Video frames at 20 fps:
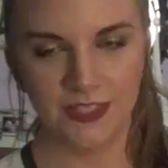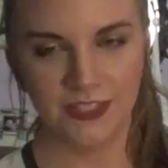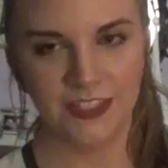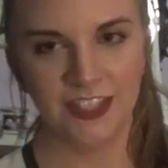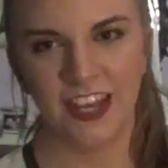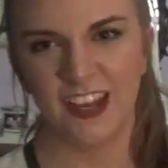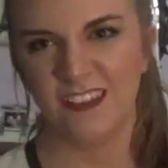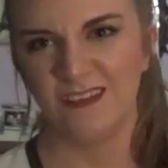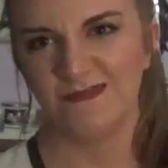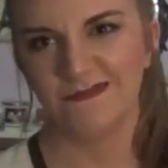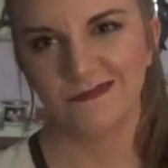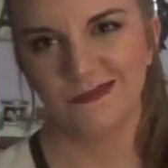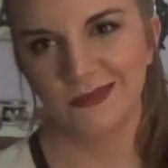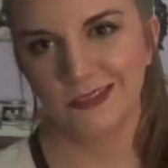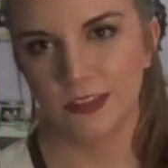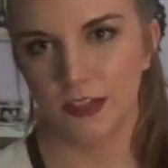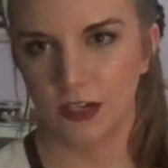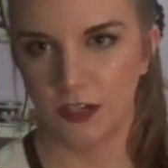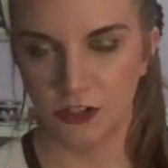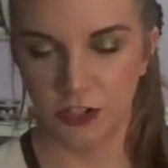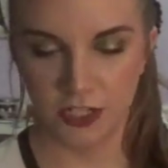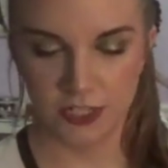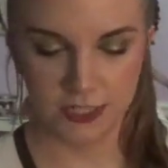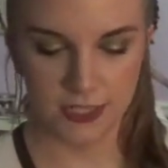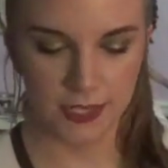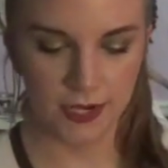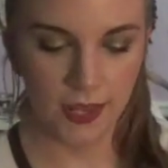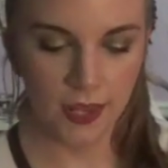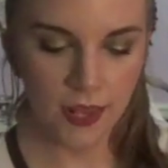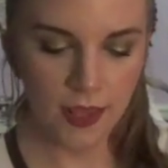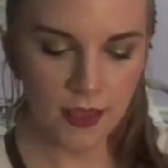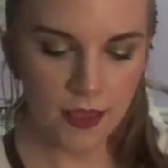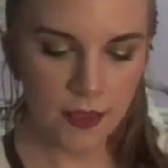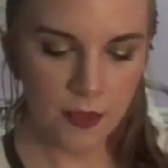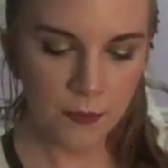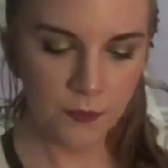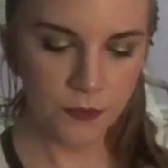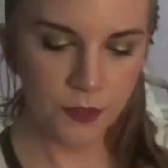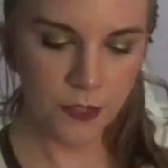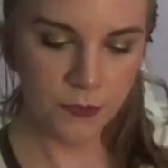yeah, not a great scent.
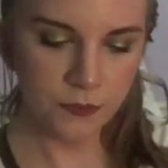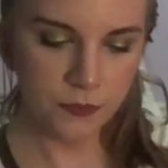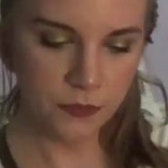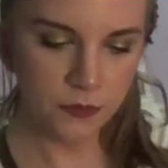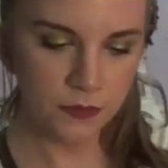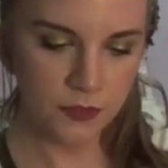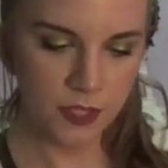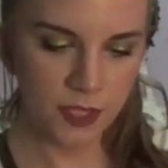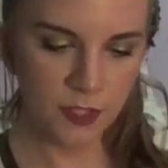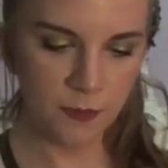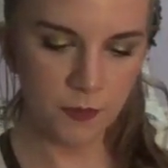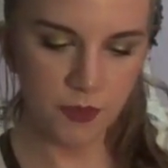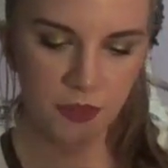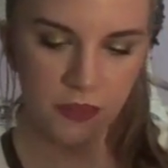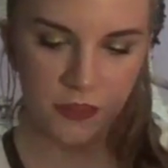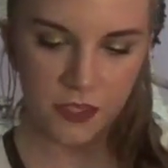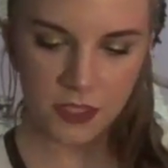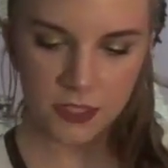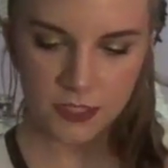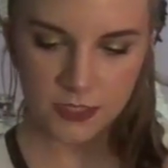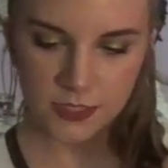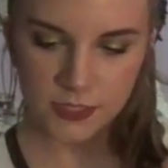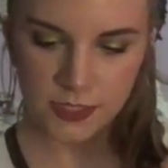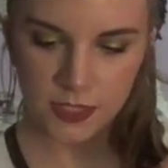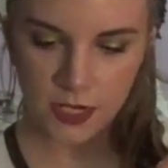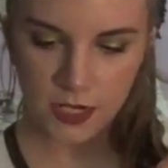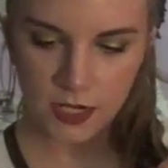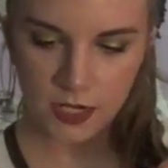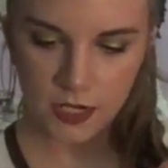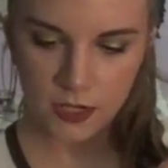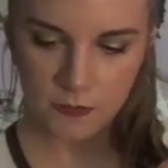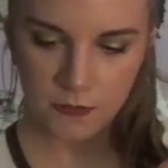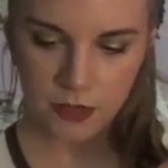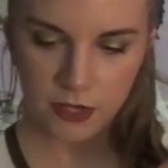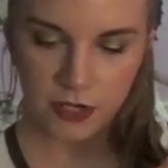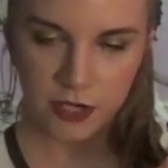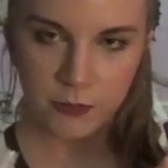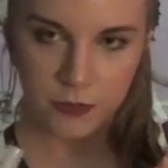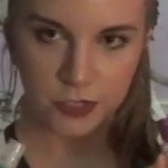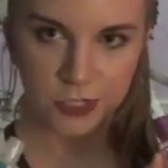Purple Amethyst and
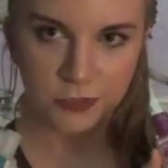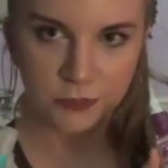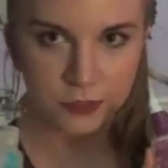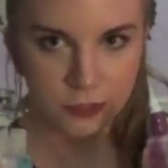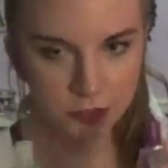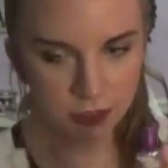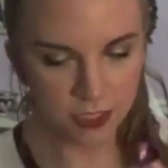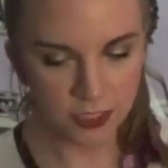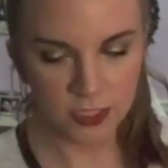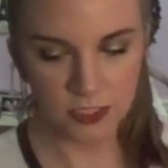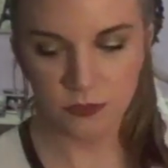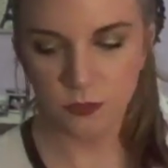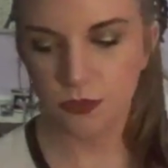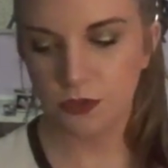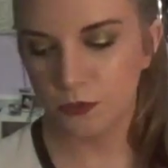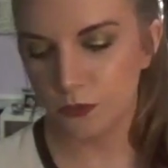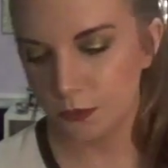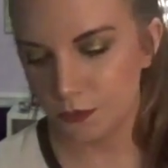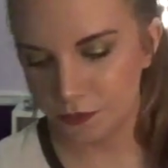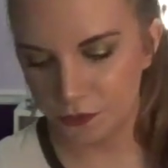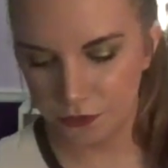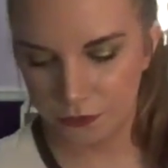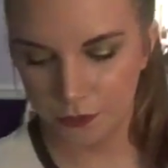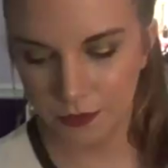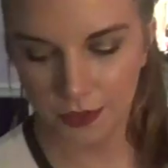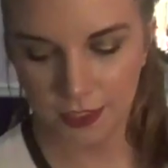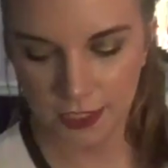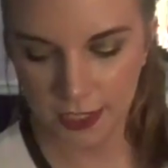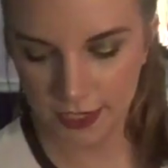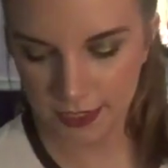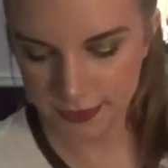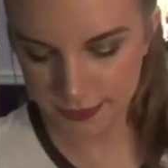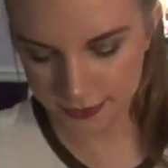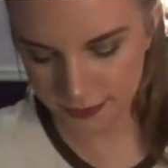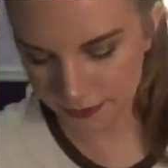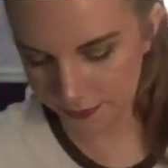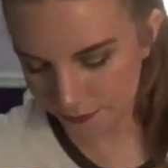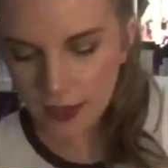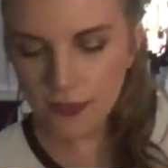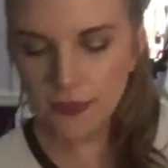Mary Marshmallow Kiss, which were both really
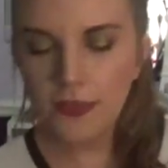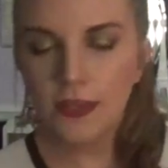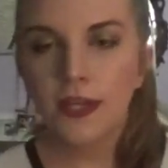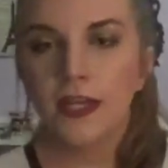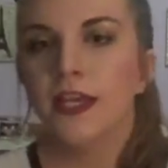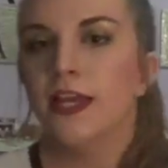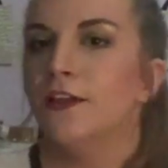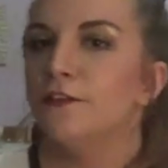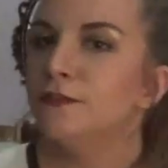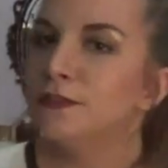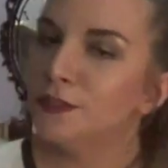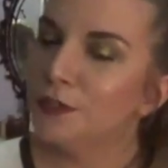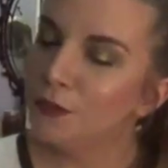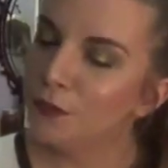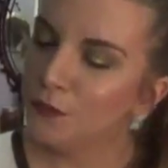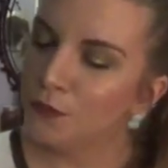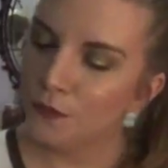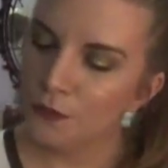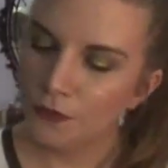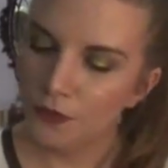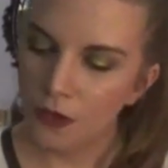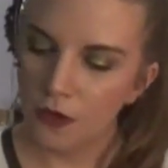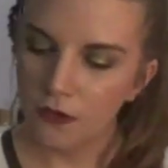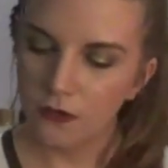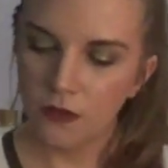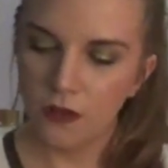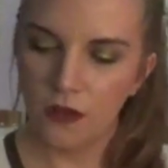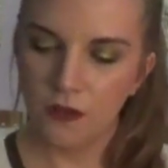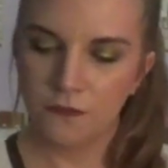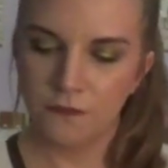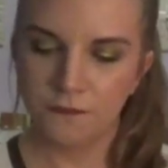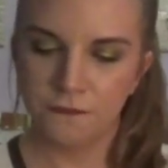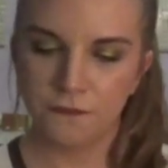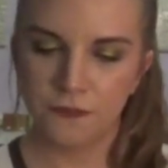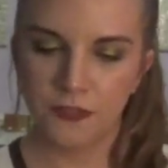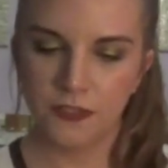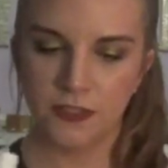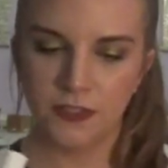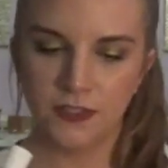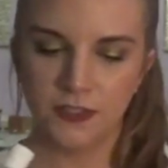nice. And then I have two
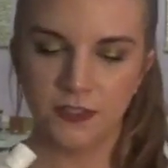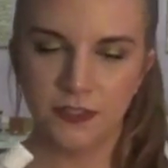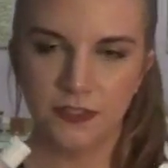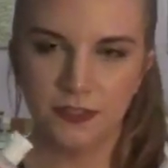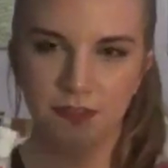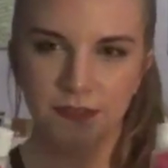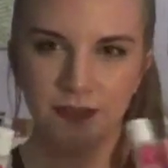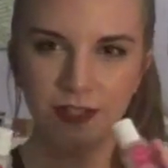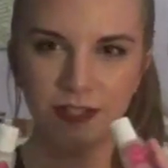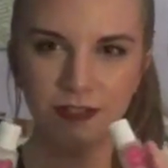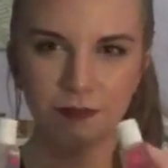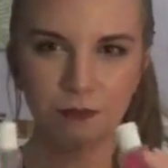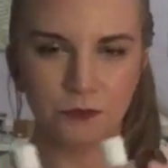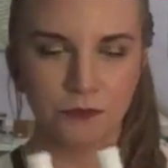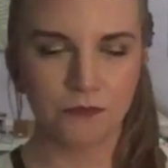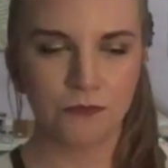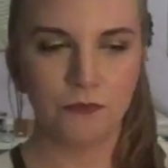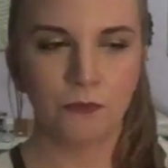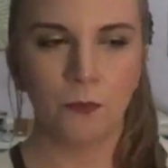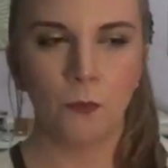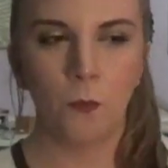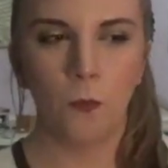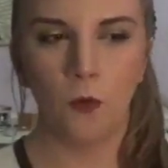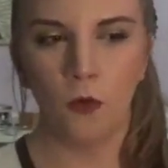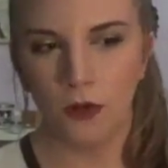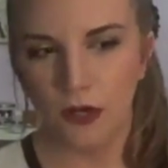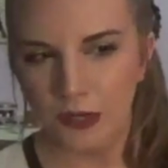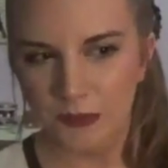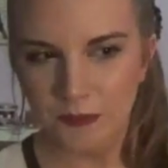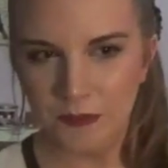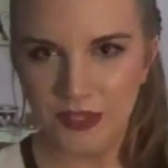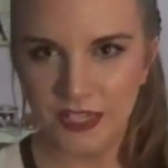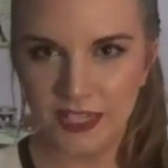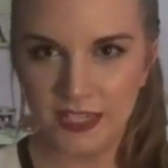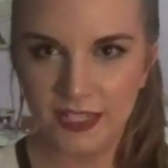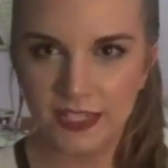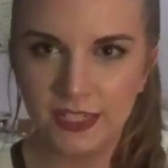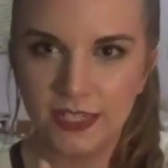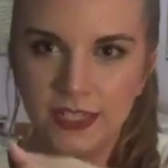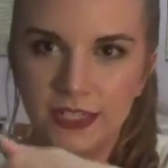knockoff, like,
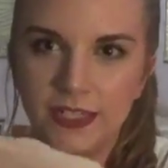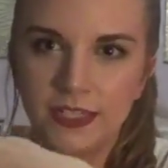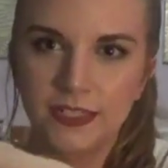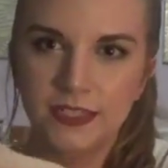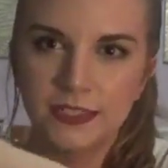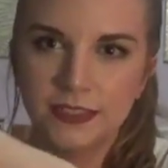wannabe,